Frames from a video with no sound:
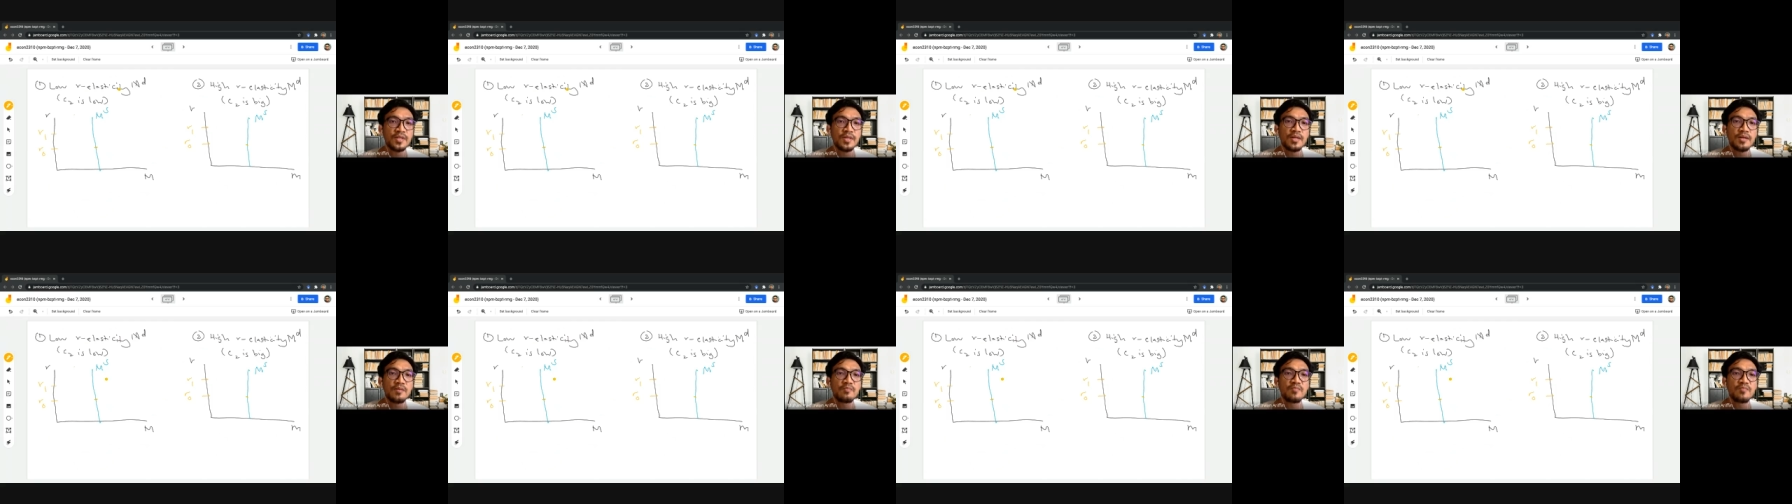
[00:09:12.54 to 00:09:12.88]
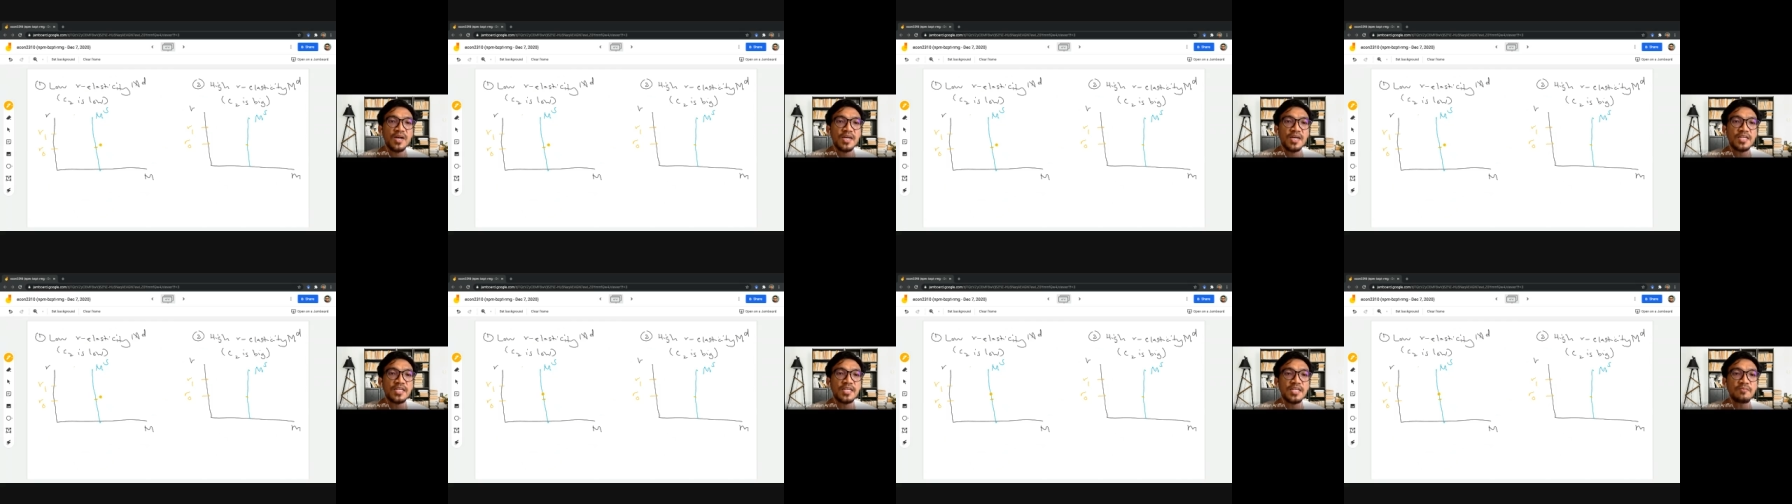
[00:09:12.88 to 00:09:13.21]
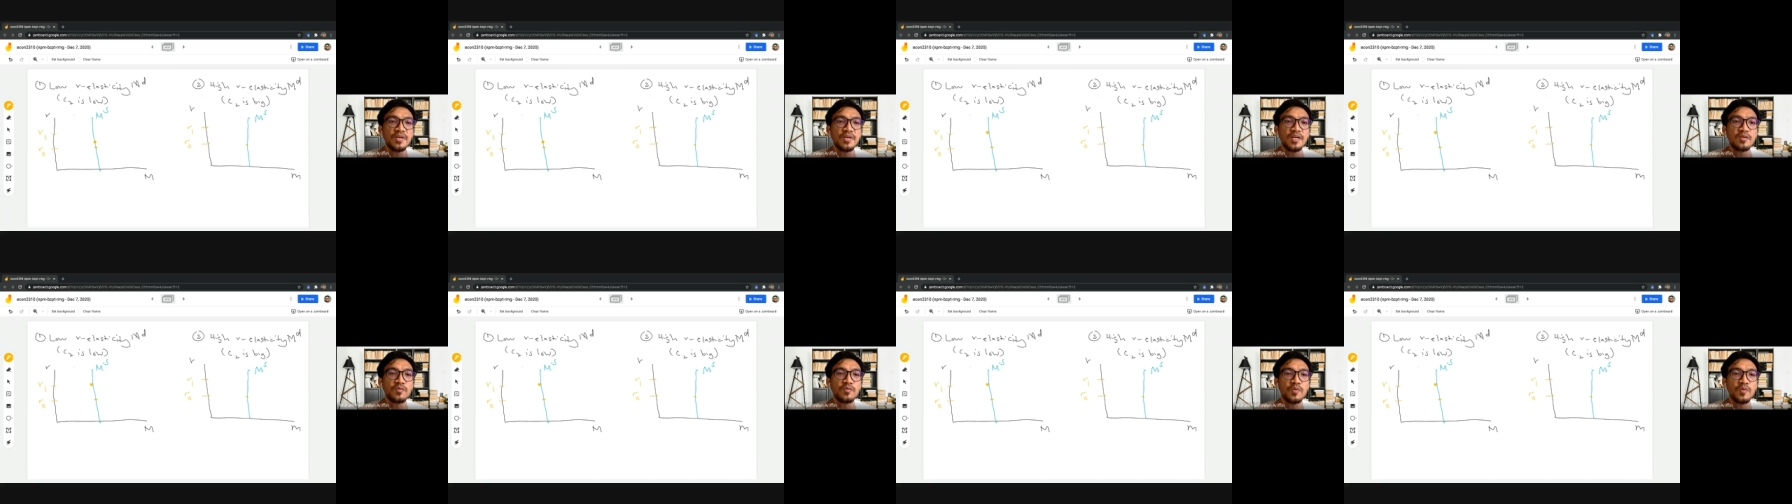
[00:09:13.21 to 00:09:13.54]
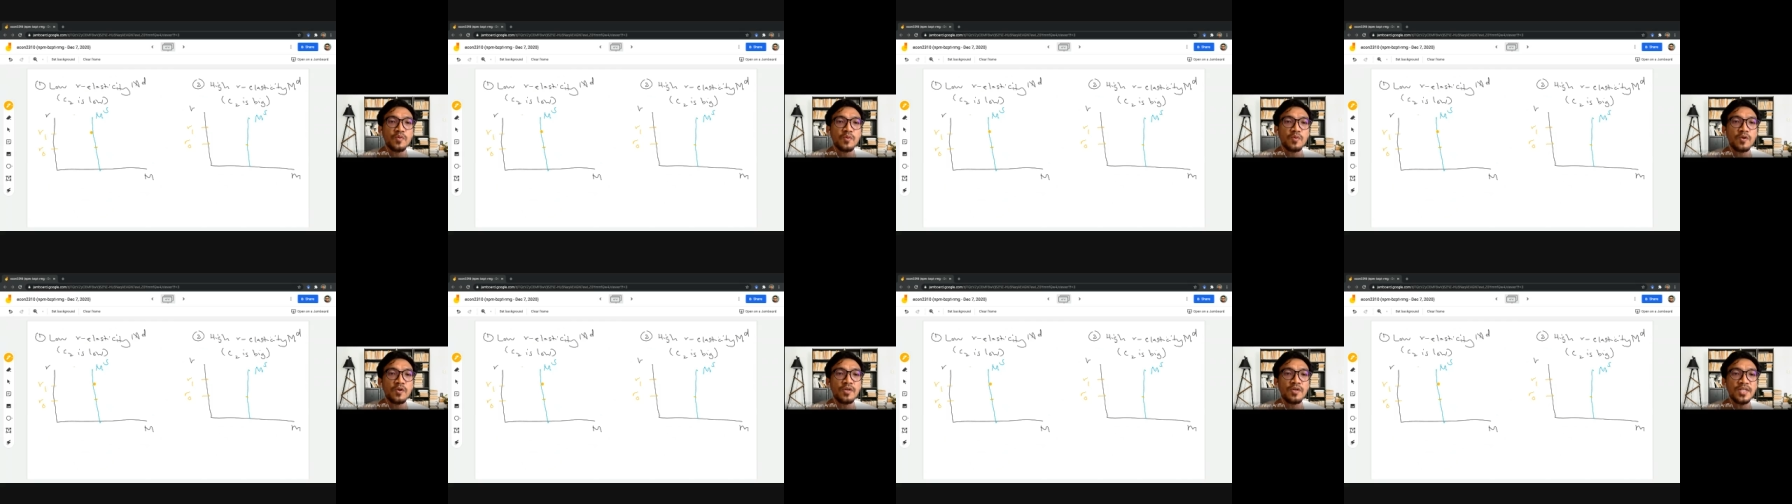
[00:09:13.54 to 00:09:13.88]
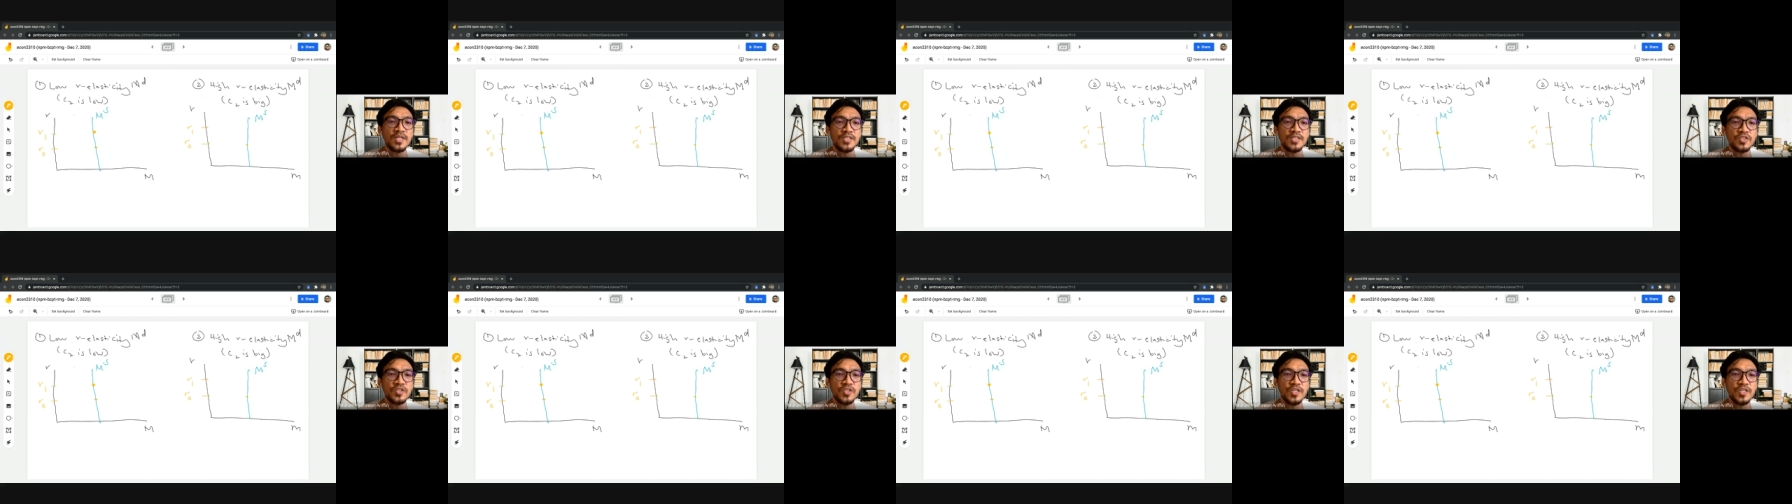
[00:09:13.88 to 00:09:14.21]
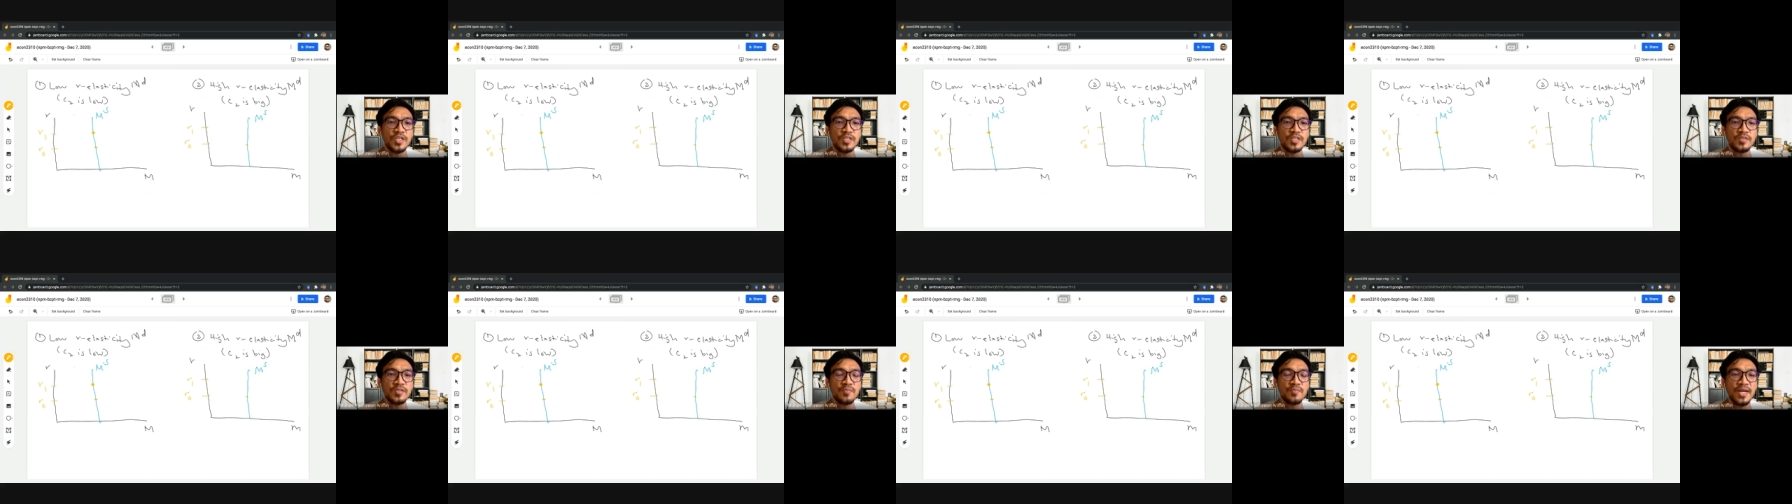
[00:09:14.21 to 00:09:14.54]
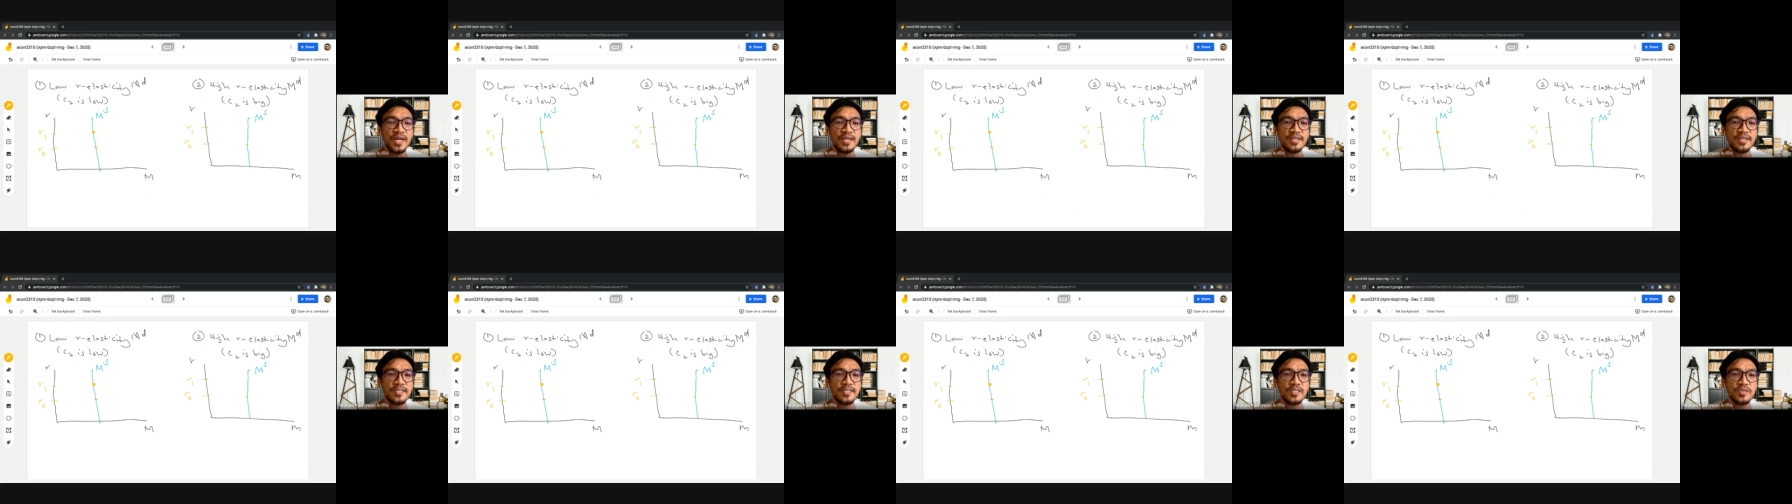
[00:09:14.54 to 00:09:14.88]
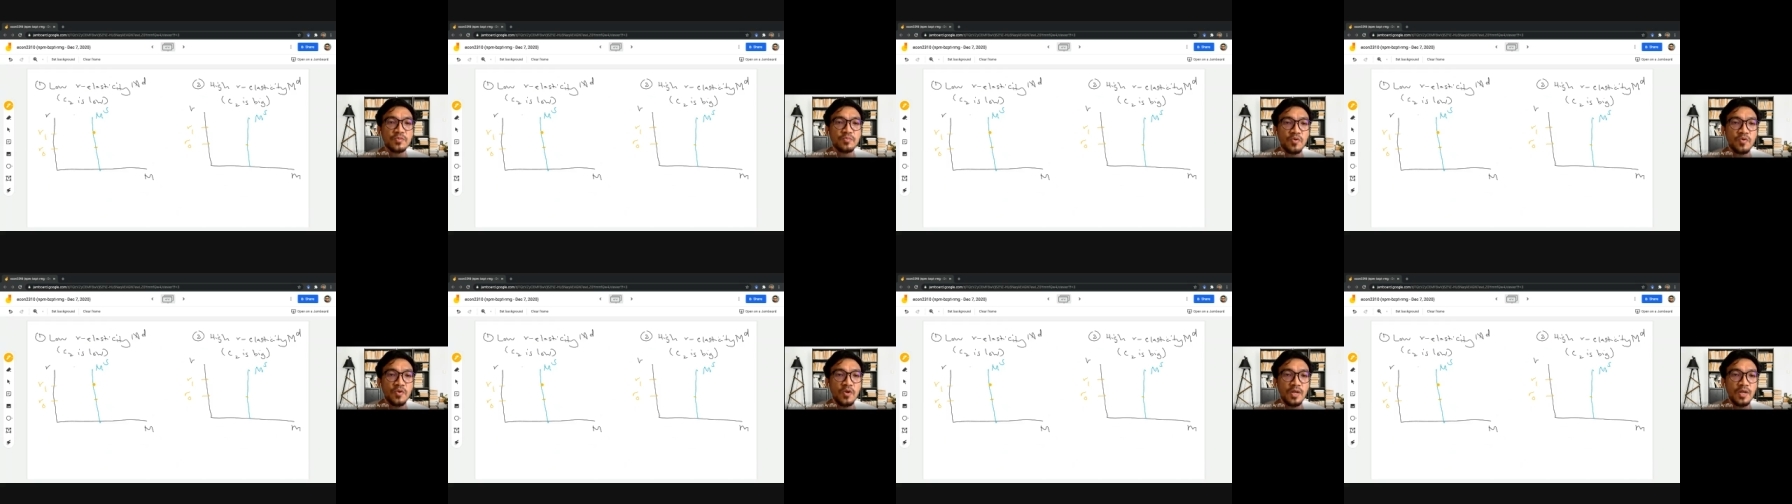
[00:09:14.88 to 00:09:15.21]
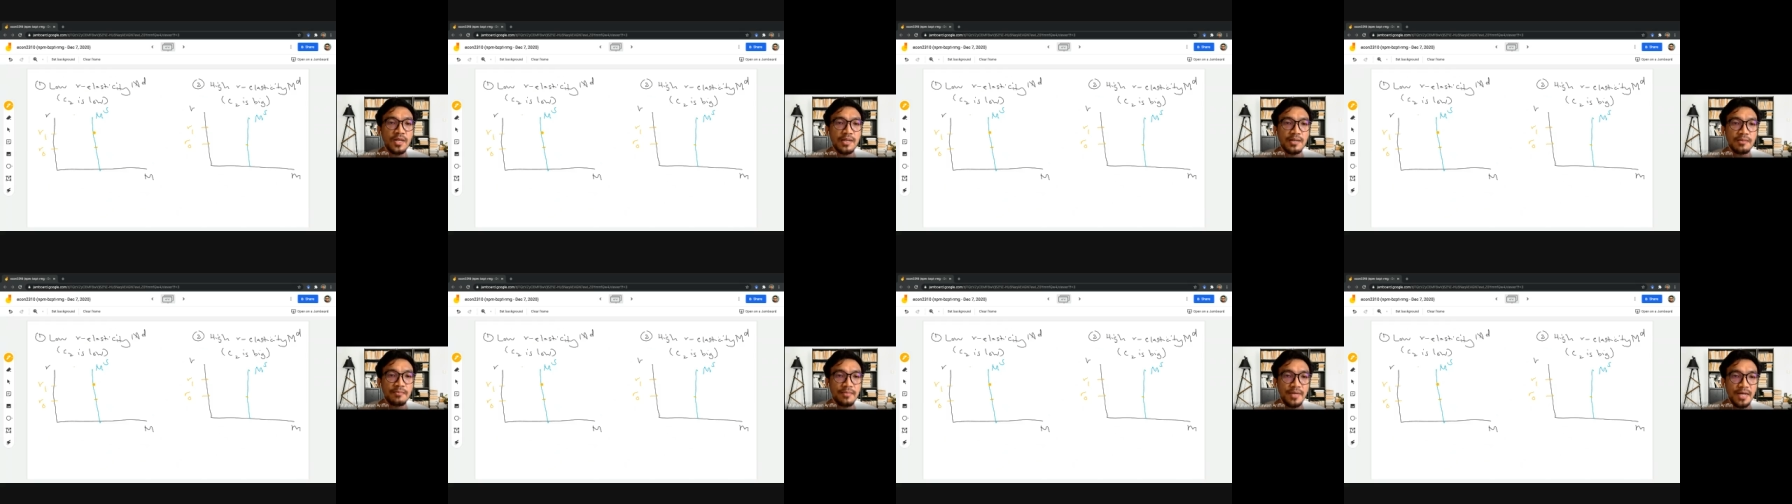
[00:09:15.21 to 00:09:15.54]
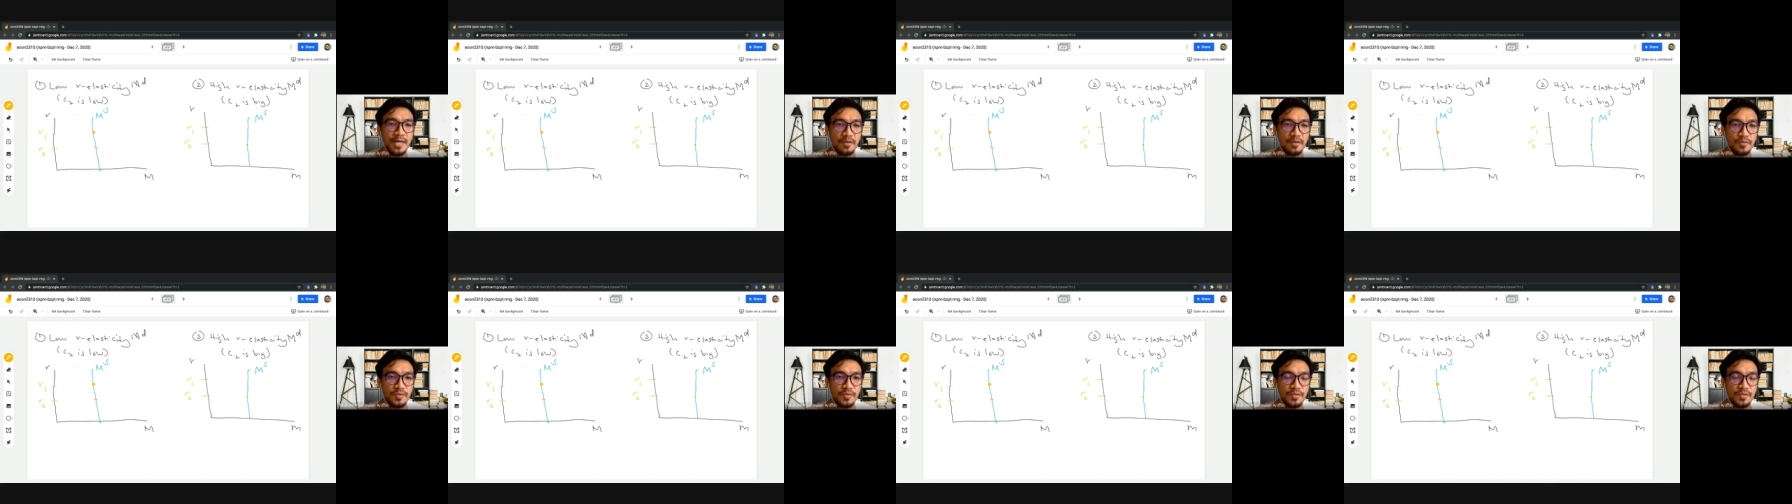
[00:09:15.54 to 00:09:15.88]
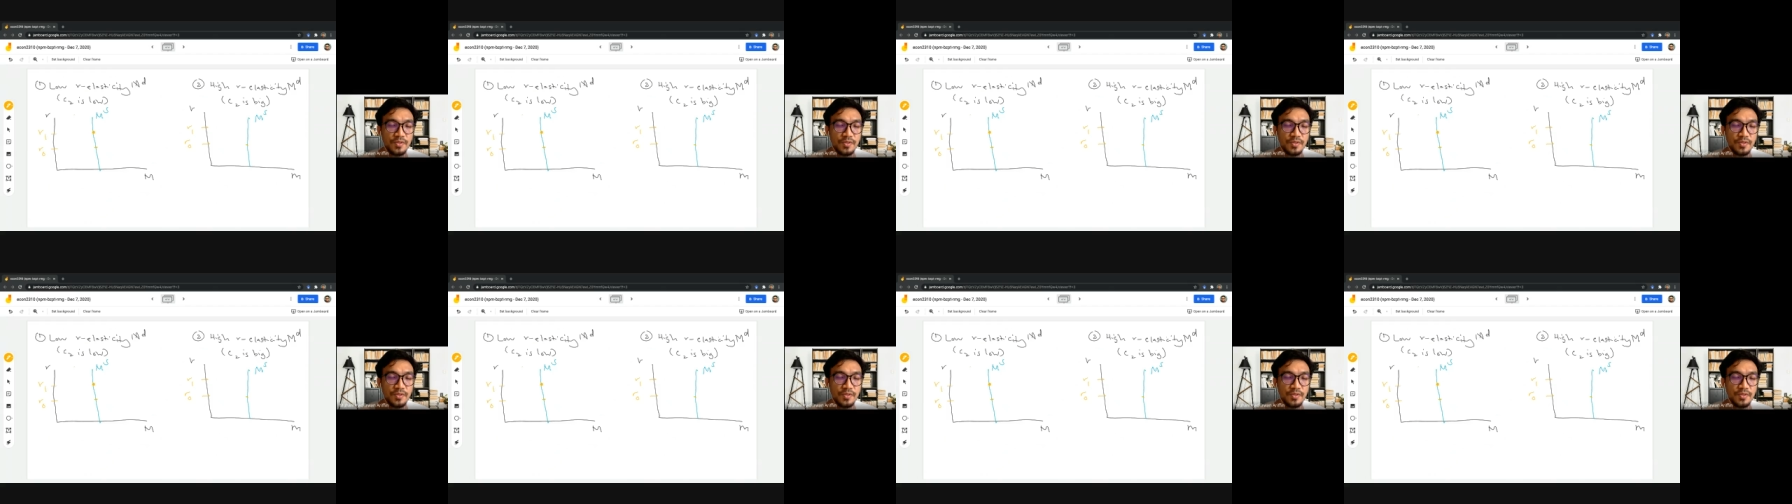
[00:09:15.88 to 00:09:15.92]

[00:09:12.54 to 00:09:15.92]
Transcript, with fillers: money demand will only change by a small amount.